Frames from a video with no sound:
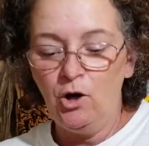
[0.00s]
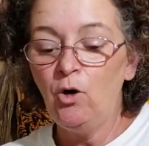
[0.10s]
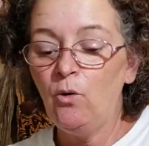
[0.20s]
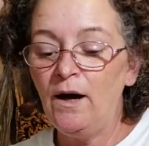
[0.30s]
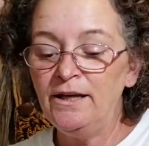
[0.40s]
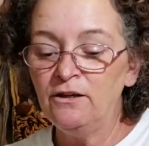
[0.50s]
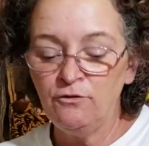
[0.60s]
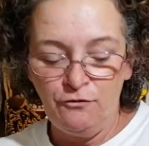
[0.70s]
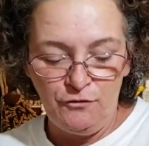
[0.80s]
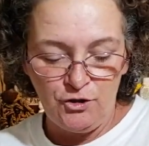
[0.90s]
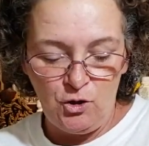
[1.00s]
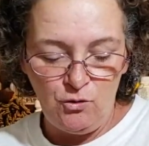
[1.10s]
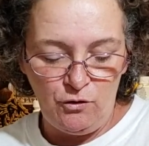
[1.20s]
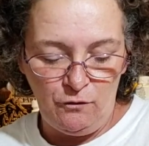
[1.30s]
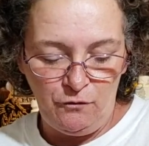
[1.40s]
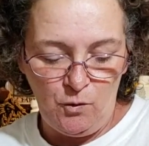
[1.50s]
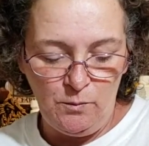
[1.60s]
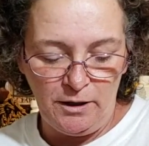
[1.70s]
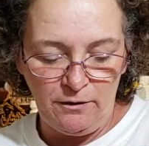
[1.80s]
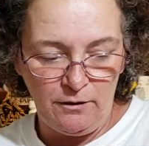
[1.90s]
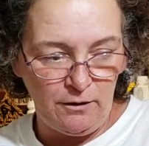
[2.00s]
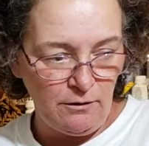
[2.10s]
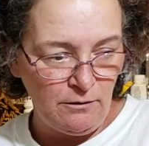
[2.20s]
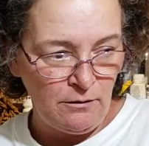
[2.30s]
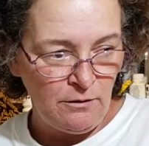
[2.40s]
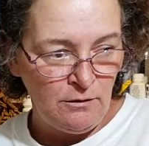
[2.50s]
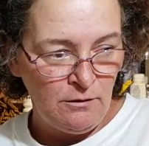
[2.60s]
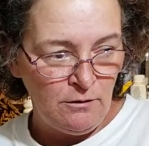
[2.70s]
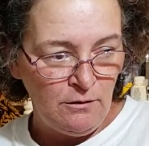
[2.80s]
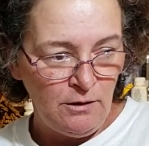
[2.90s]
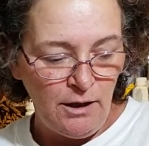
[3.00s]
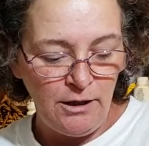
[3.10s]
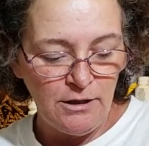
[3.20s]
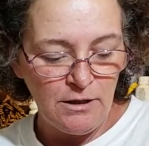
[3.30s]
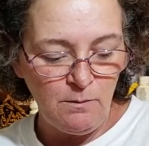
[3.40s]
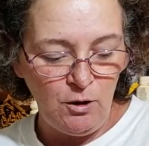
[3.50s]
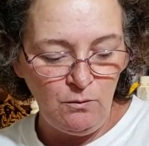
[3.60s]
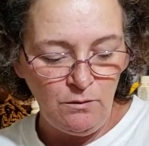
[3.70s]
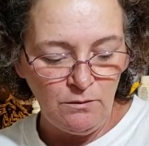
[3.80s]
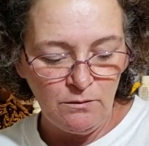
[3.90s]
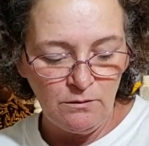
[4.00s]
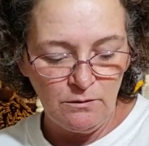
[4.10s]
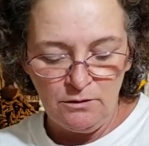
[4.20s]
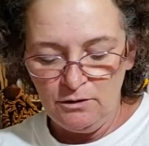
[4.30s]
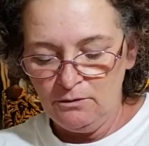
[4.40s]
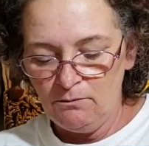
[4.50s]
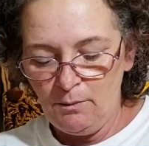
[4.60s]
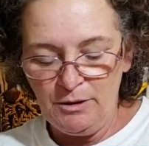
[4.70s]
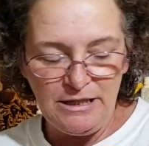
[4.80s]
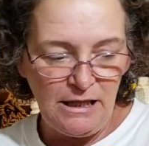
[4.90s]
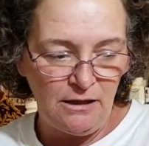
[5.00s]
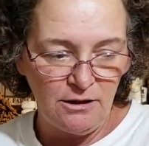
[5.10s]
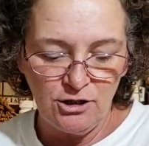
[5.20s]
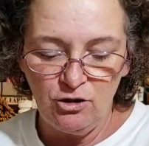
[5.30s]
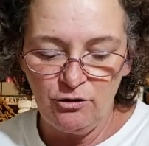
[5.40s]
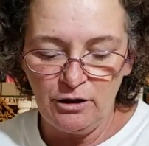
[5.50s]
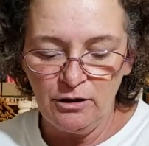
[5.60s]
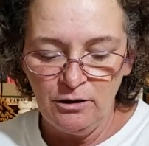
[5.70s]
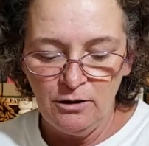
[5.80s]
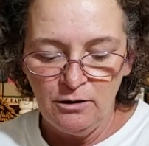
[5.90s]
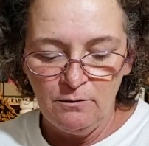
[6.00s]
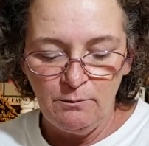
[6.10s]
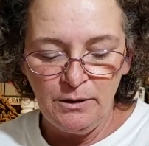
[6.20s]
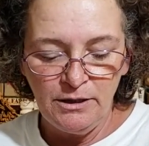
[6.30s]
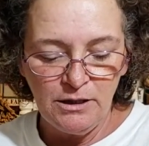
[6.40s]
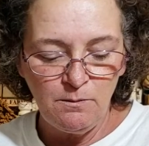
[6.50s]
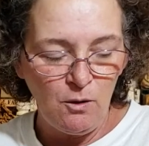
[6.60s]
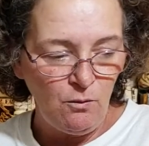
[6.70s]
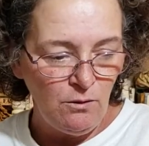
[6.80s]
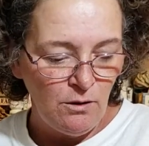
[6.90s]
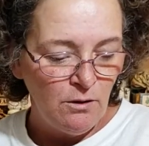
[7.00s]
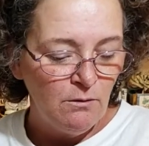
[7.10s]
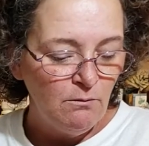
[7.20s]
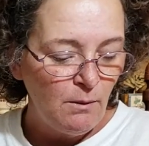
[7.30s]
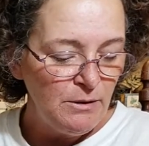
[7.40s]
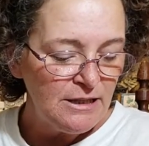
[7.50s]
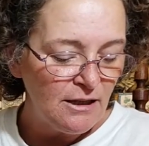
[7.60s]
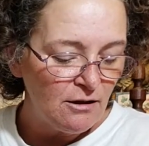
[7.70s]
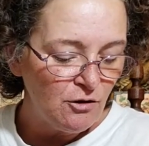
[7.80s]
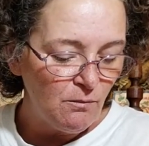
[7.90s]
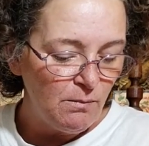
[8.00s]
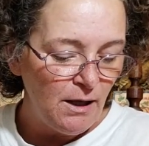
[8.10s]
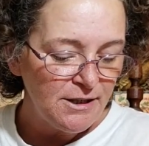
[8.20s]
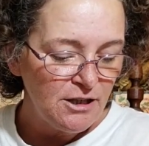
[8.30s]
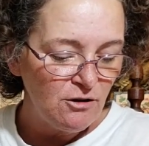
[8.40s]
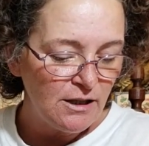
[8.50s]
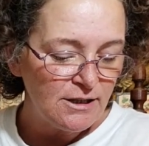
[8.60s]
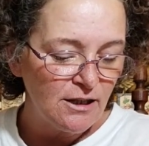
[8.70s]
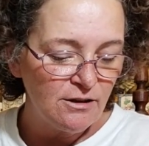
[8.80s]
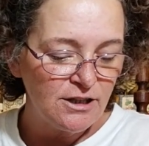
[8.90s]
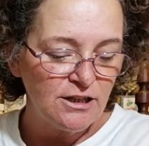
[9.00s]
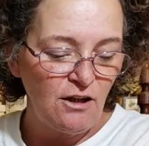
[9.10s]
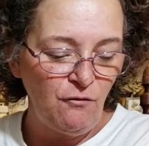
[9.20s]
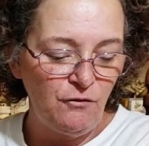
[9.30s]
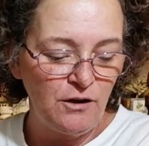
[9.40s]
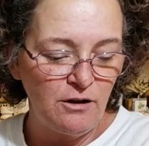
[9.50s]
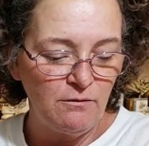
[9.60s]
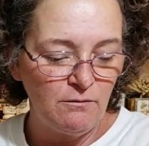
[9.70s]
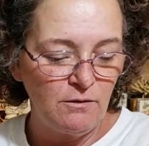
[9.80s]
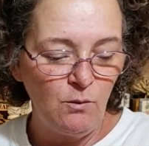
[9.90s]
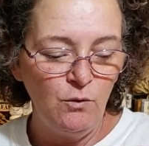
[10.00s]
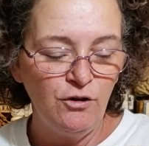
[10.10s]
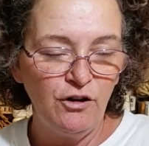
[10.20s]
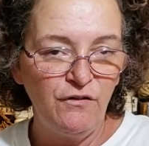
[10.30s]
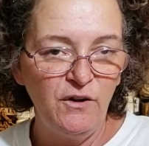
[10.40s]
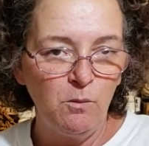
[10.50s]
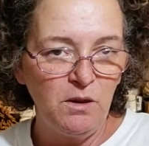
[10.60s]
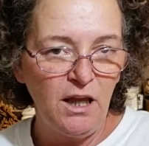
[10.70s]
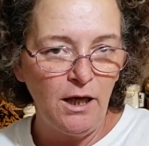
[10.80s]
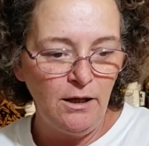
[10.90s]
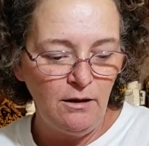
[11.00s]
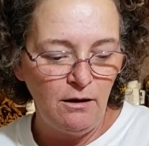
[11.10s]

Oh, I didn't show you the foaming thing. Hey, Gizmo. Mommy's hand is hurting. But Gizmo, Mommy's got a little box here that's got stuff in it. I wonder if he'll play.